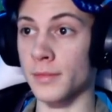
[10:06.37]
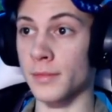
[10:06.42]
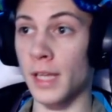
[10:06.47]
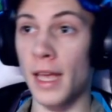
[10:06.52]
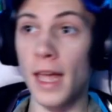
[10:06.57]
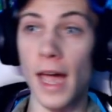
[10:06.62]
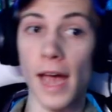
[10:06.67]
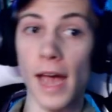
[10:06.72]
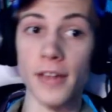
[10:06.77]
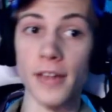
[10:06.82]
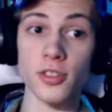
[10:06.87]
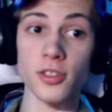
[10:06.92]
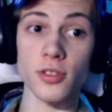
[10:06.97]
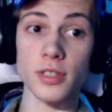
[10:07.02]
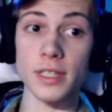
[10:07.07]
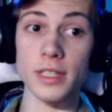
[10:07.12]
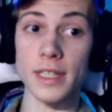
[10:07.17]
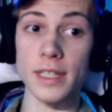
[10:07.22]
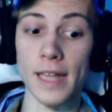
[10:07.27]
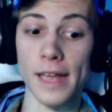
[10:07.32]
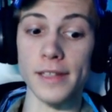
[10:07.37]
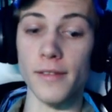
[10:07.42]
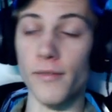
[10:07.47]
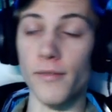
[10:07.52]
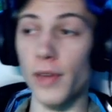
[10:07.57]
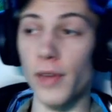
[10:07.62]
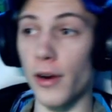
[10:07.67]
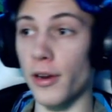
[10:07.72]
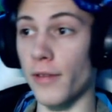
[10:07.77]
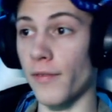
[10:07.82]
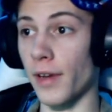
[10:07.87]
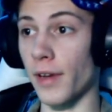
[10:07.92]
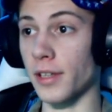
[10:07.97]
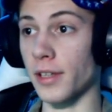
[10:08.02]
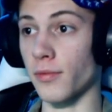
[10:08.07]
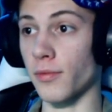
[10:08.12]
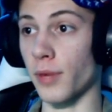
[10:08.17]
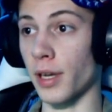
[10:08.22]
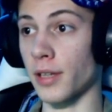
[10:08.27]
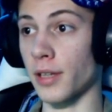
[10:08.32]
as you can see, that's a very
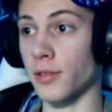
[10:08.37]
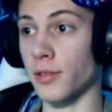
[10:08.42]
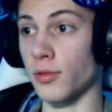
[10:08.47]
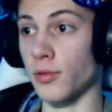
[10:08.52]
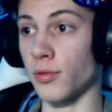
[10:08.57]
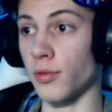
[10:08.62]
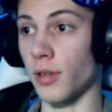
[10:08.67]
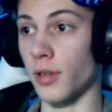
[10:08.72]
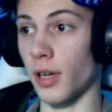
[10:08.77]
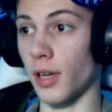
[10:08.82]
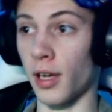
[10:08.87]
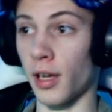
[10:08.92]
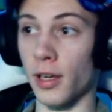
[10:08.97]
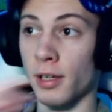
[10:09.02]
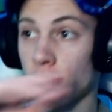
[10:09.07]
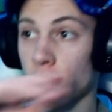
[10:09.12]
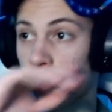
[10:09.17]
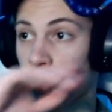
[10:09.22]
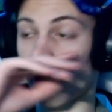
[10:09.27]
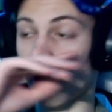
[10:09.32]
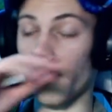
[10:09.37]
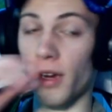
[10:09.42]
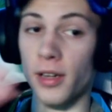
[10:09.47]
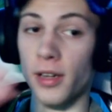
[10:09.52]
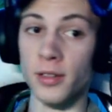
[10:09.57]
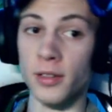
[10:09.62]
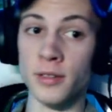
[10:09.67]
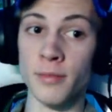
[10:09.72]
effective way to kill your friends.